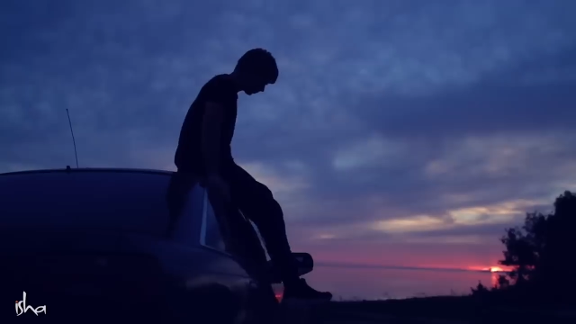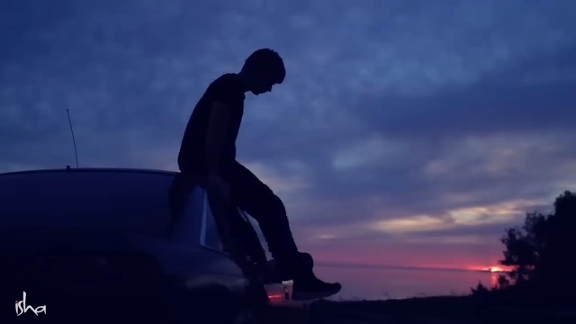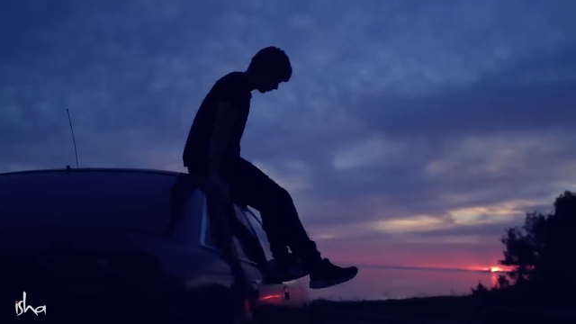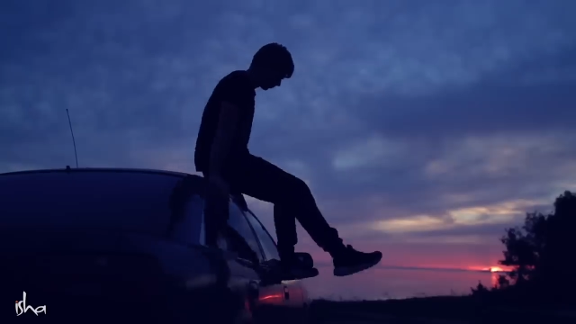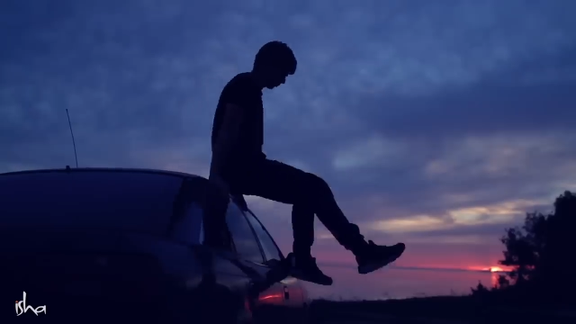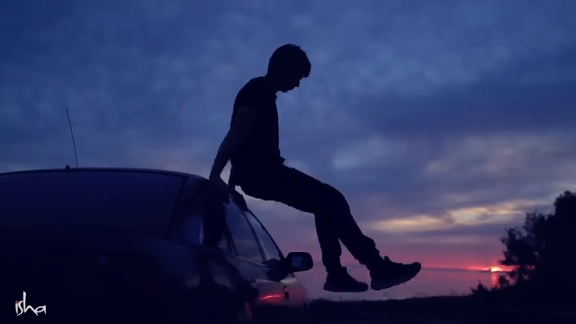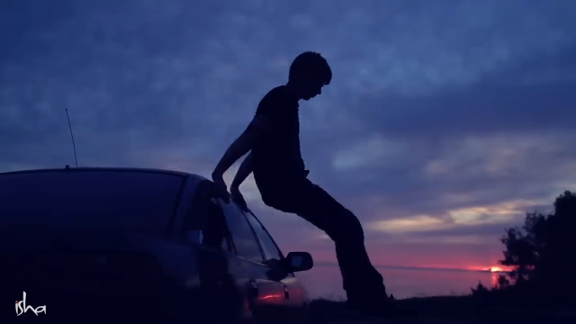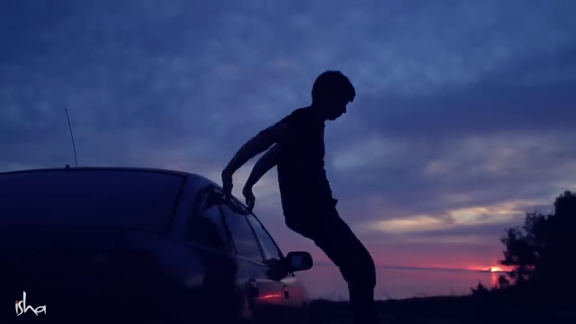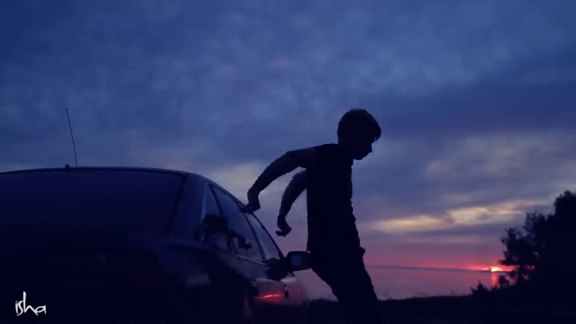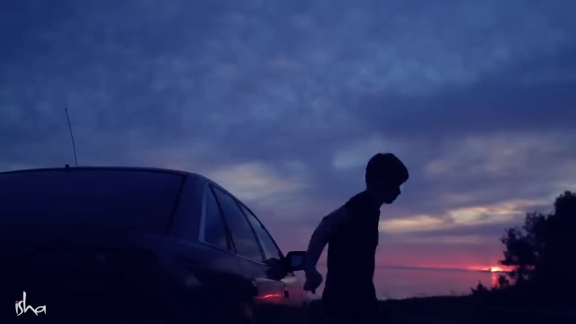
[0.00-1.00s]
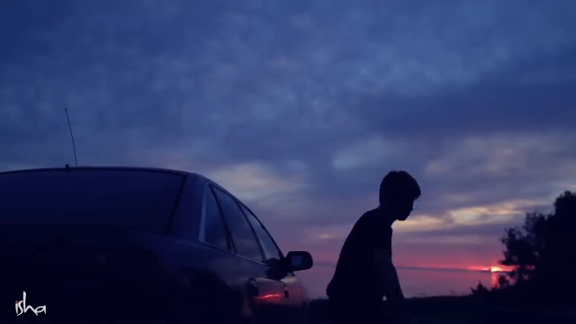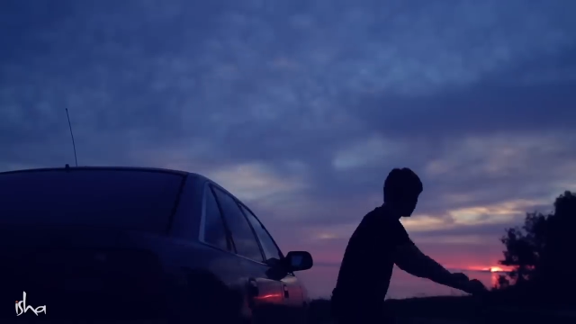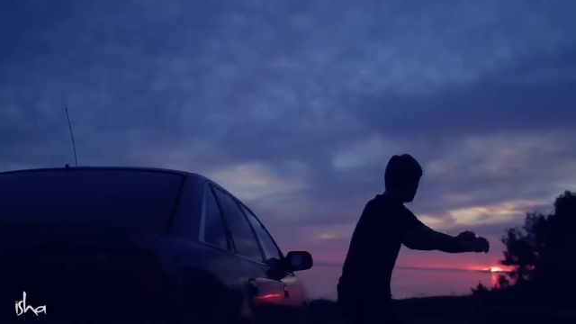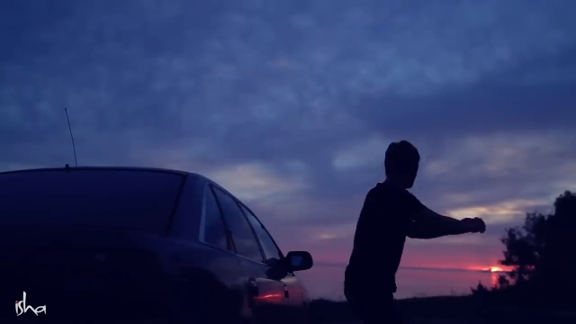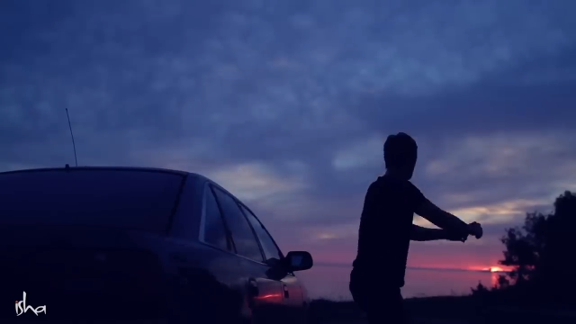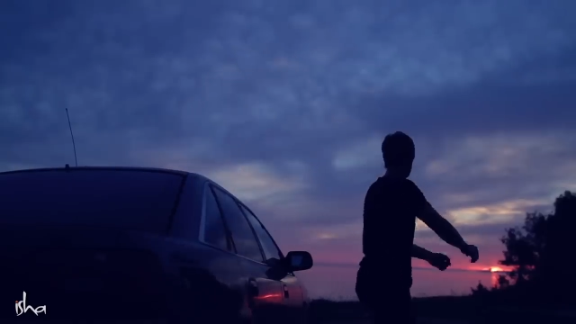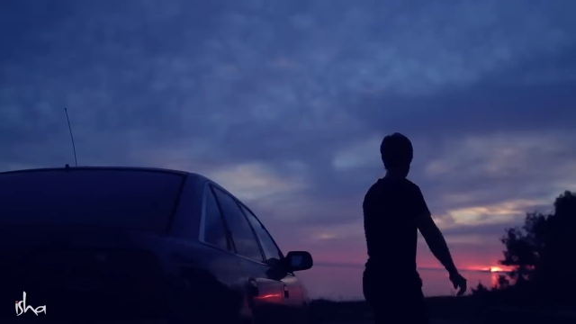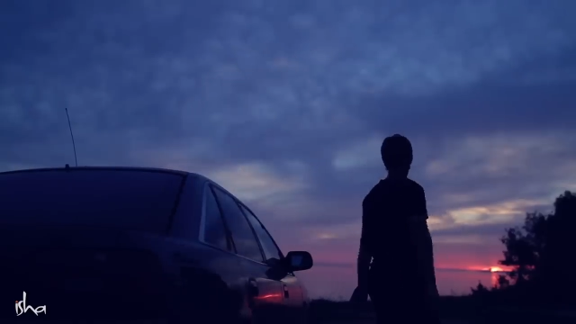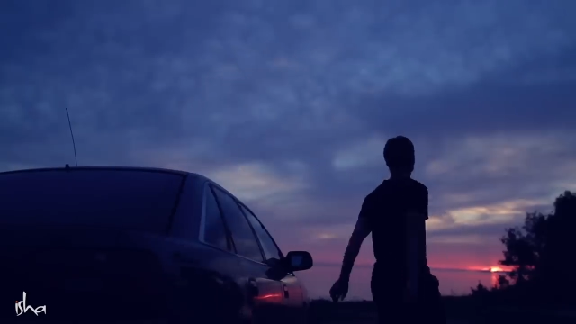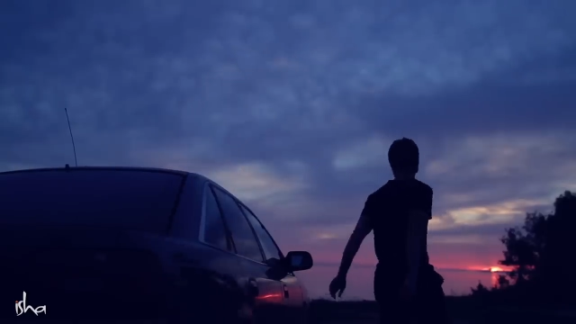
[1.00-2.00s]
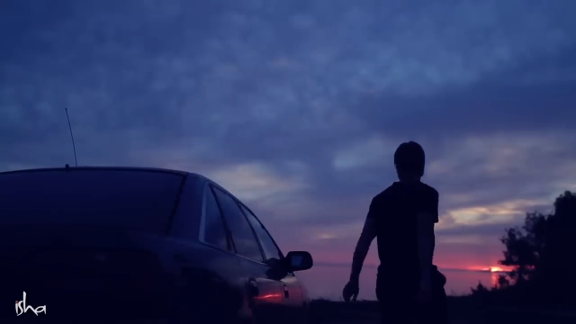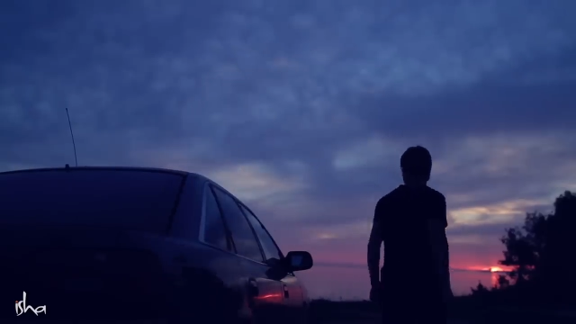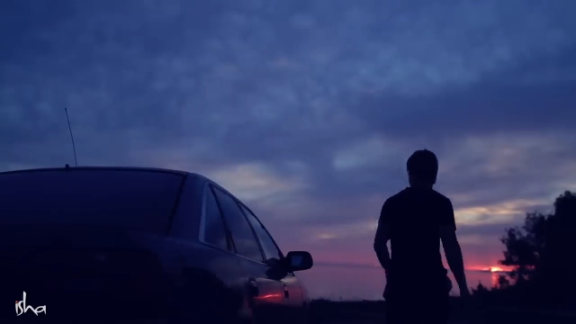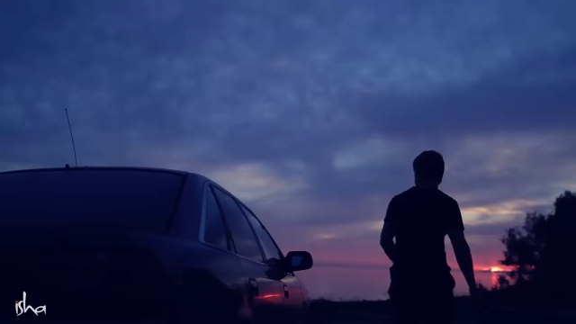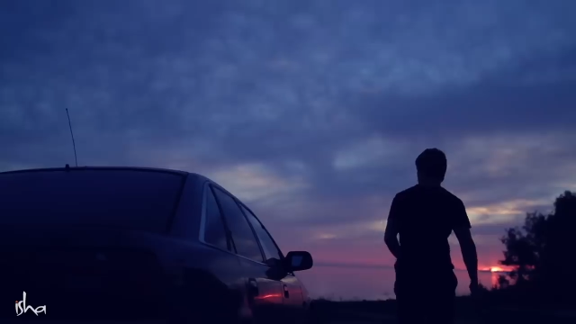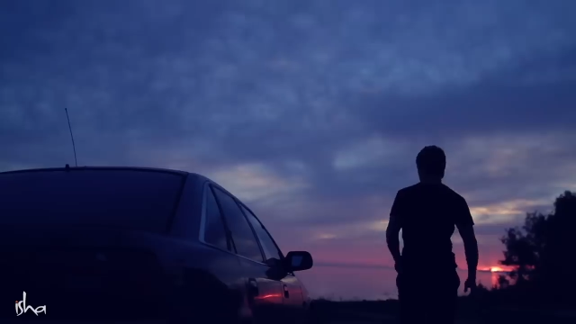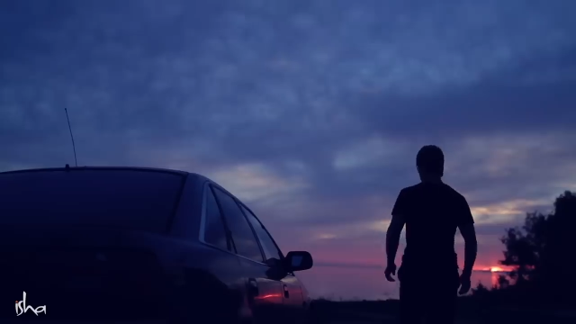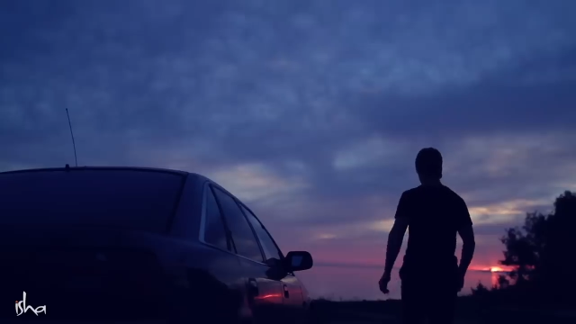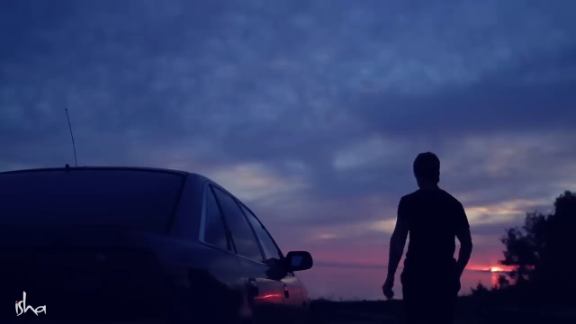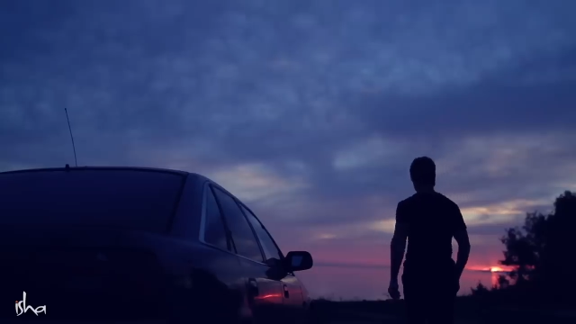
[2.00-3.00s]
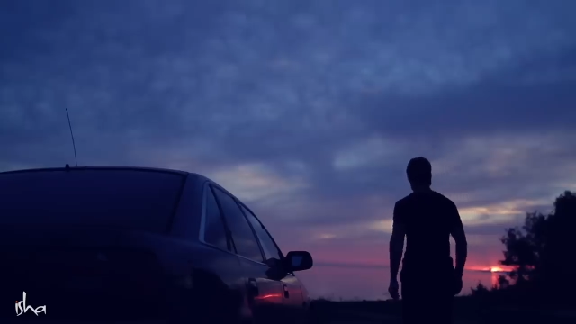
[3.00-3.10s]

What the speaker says: (no speaker visible)